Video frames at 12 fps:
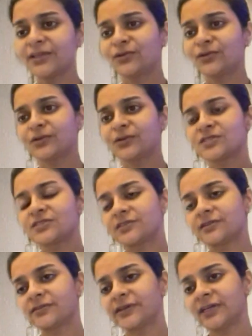you. That was
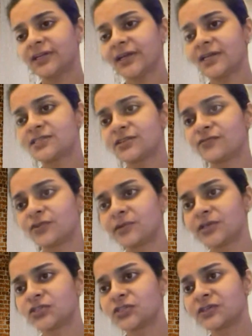very nice
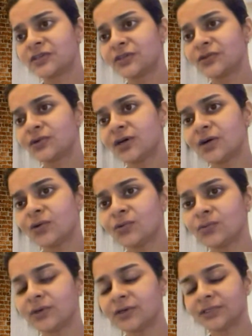information. You know,
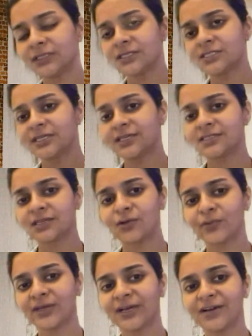how these days, how
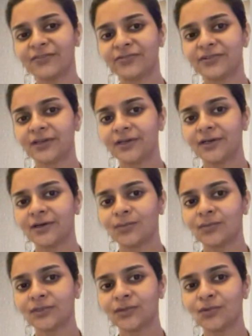we have
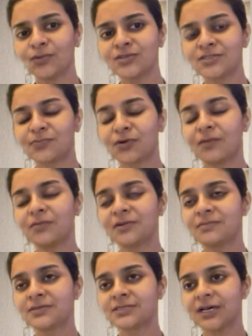the most
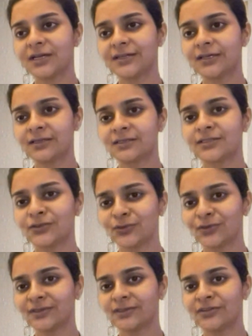problems are dealt, you
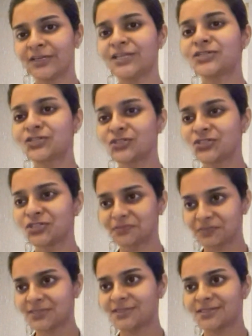know,
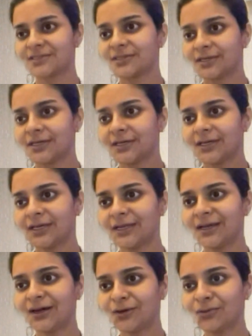relationships, and
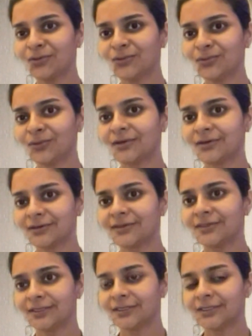how
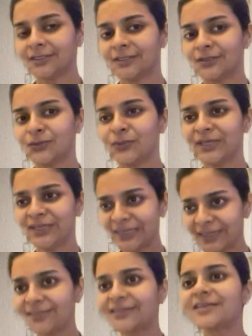we
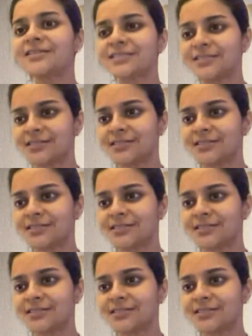need this,